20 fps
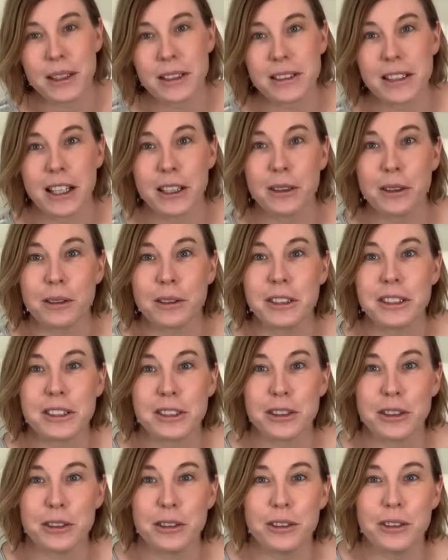St.
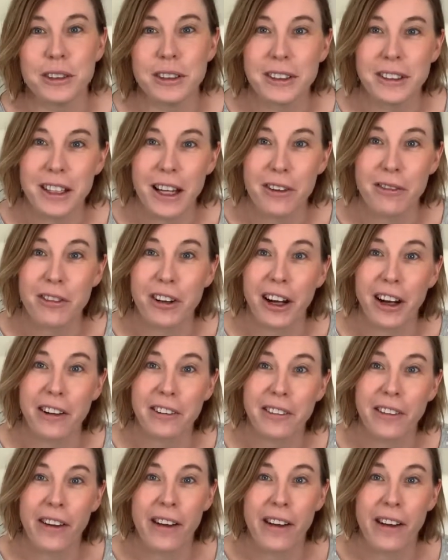Louis to Denver.